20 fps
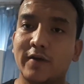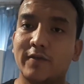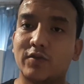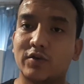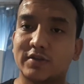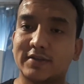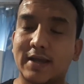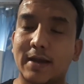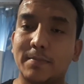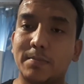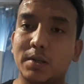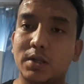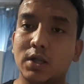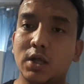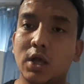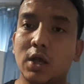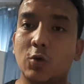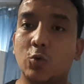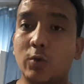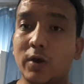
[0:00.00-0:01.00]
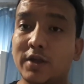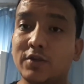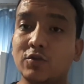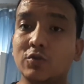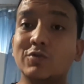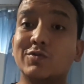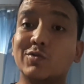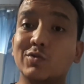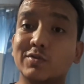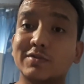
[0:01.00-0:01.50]
for example when
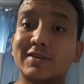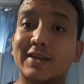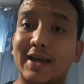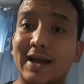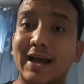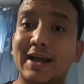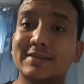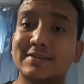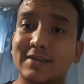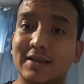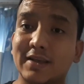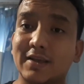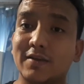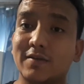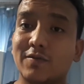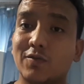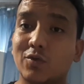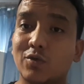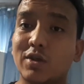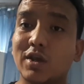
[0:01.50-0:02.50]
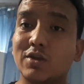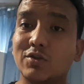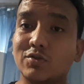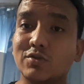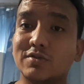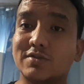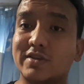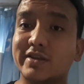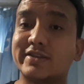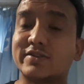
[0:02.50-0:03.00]
you use as if you can
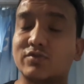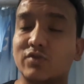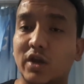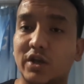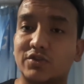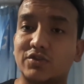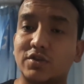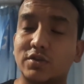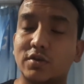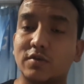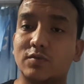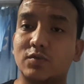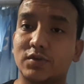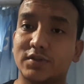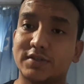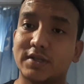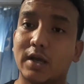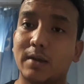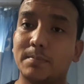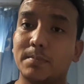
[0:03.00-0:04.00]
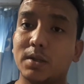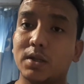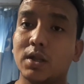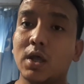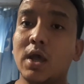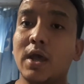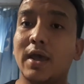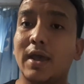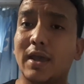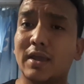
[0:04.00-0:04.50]
use this structure for example
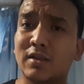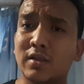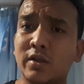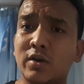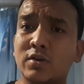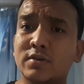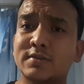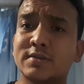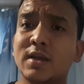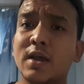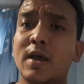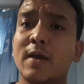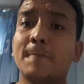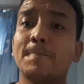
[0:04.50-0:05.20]
it looks